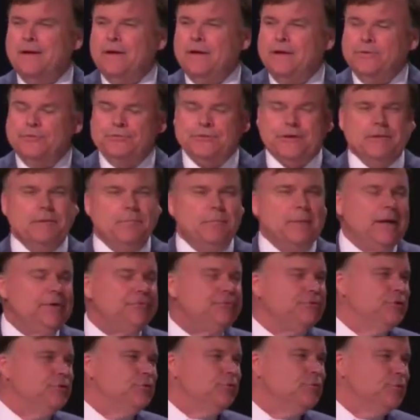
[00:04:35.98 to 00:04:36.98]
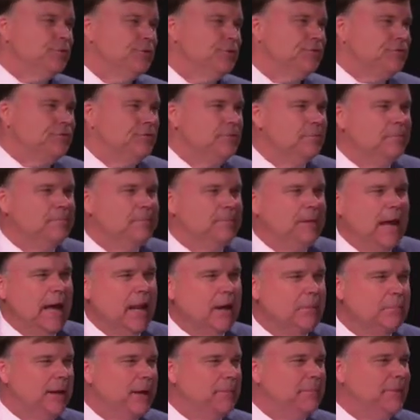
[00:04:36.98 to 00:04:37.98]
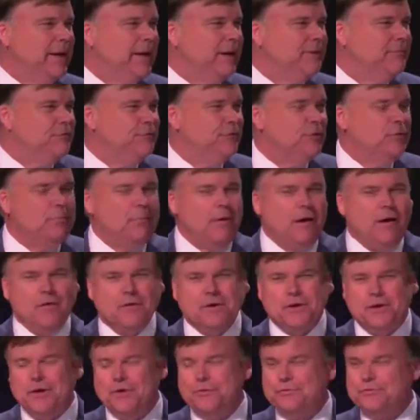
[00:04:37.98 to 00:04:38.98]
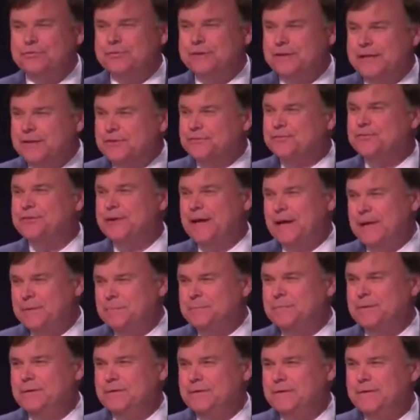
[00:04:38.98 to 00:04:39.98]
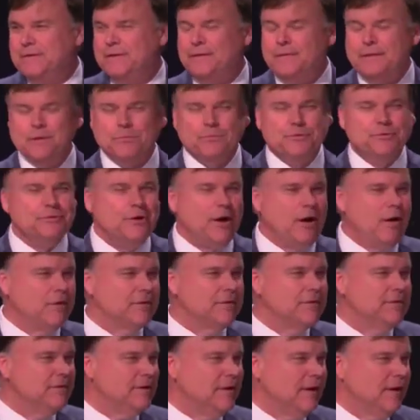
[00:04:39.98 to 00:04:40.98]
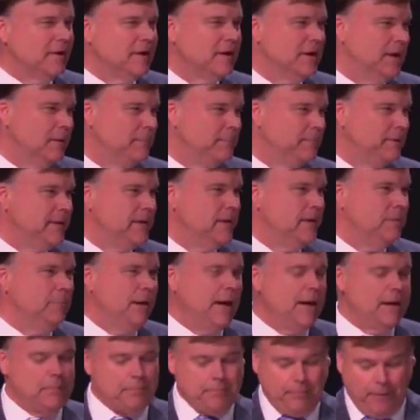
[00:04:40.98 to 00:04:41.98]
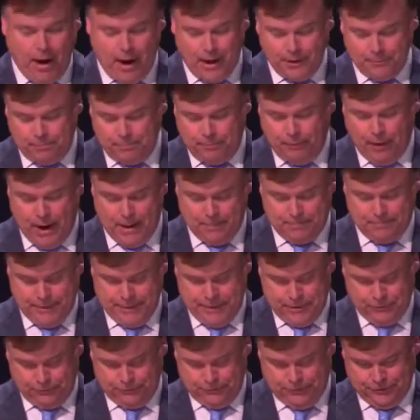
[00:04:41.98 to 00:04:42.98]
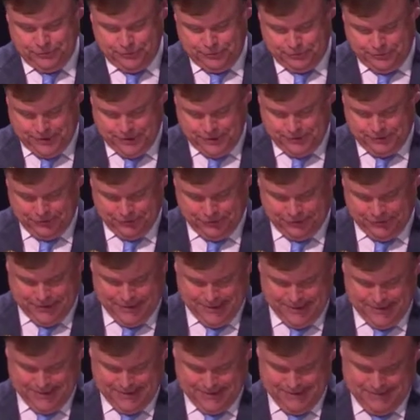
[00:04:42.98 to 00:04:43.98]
See, the message was from Alabama head football coach Nick Saban that was talking to our company about a pro- property he was interested in selling.